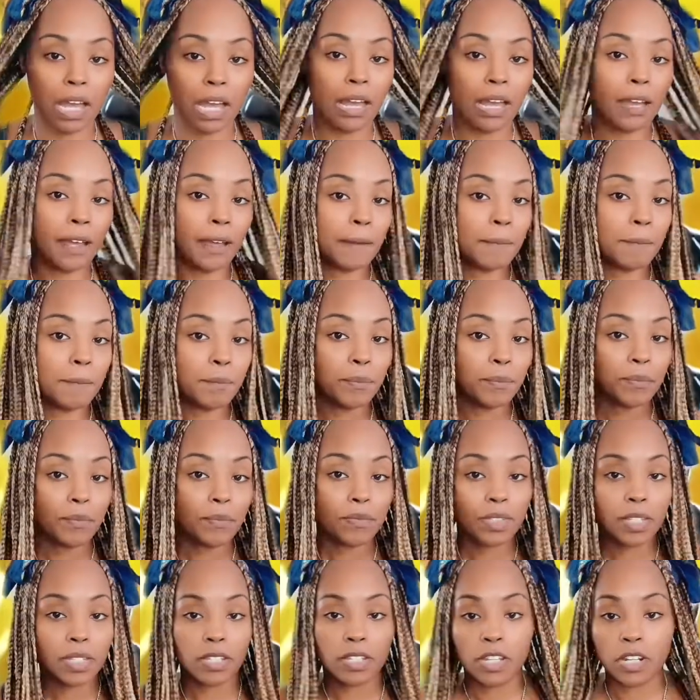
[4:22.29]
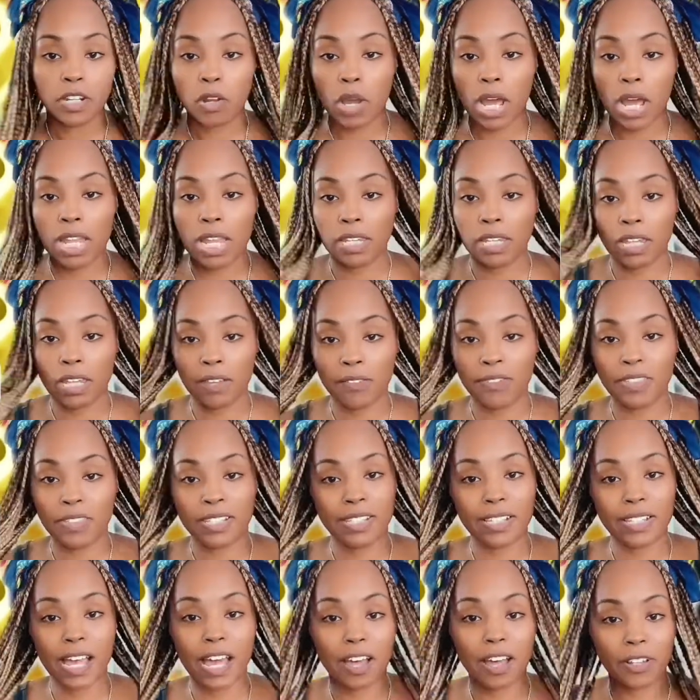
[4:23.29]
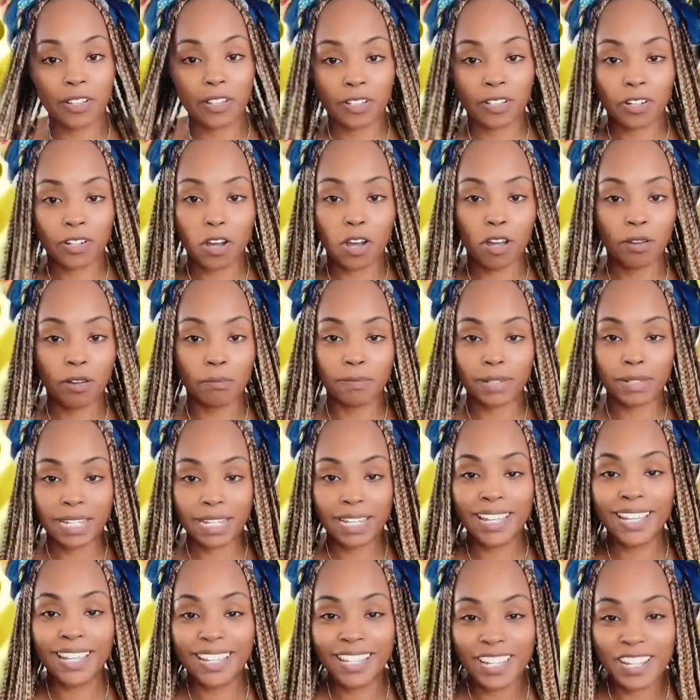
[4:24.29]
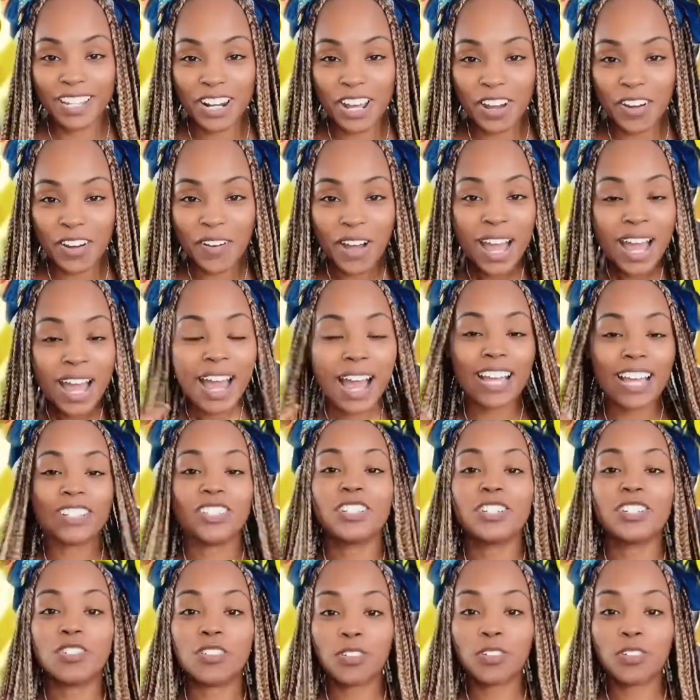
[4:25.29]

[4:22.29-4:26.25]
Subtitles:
You know, I love this color on me, you know? I used to